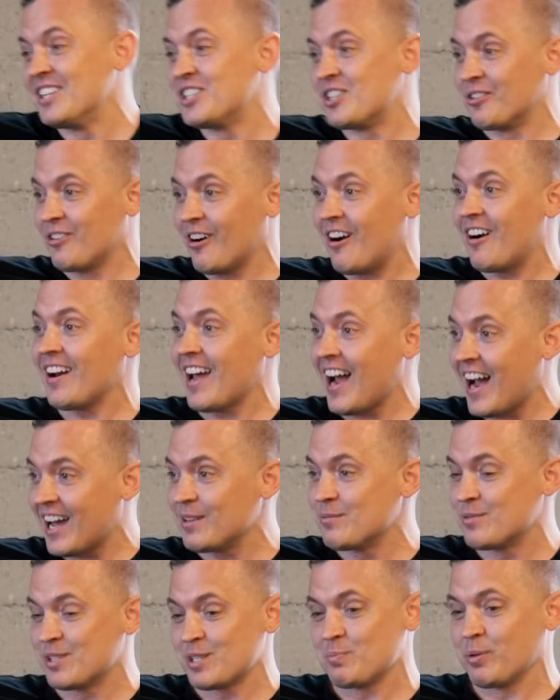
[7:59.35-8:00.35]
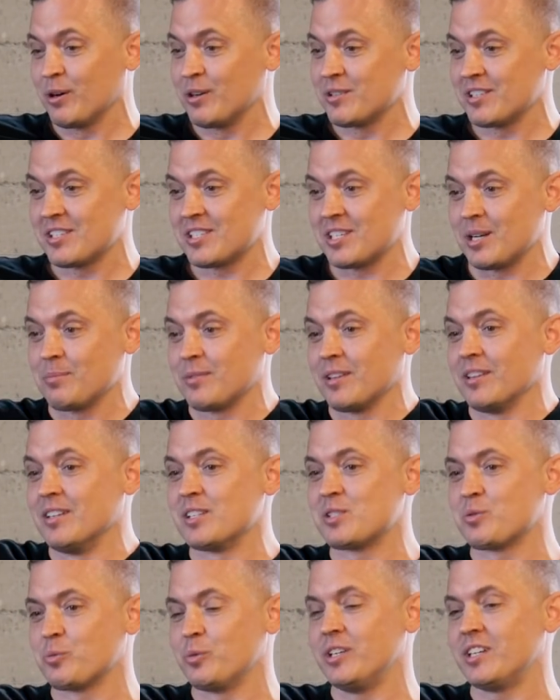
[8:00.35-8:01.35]
then Gerard Adams just posted something
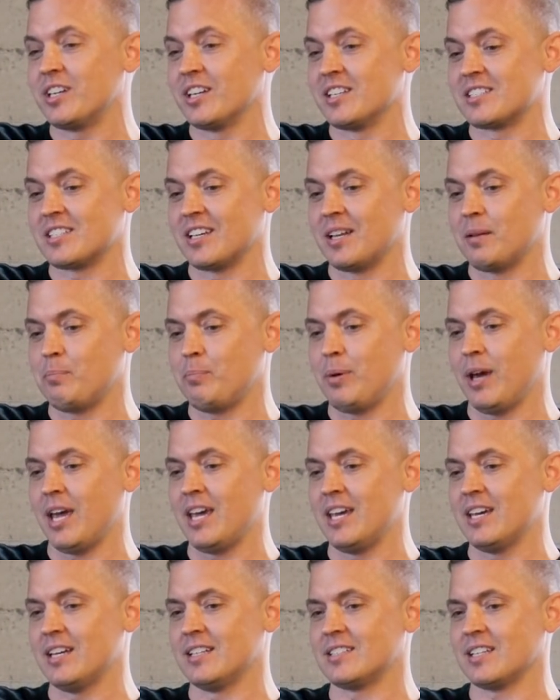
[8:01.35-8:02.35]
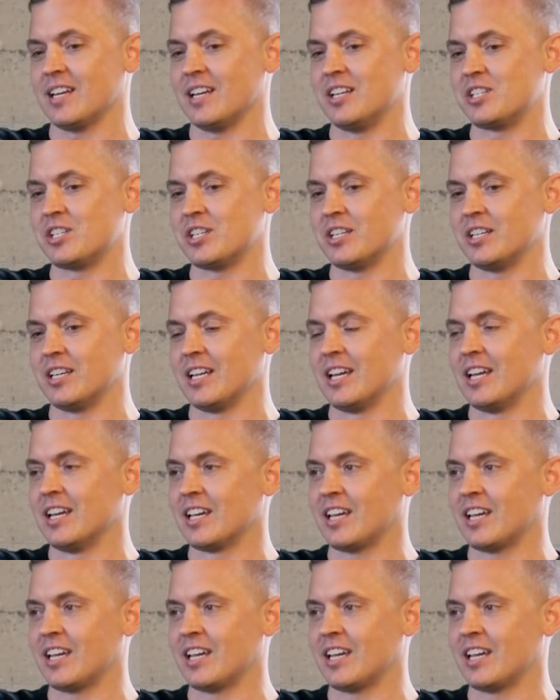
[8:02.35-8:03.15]
this week and said, pay attention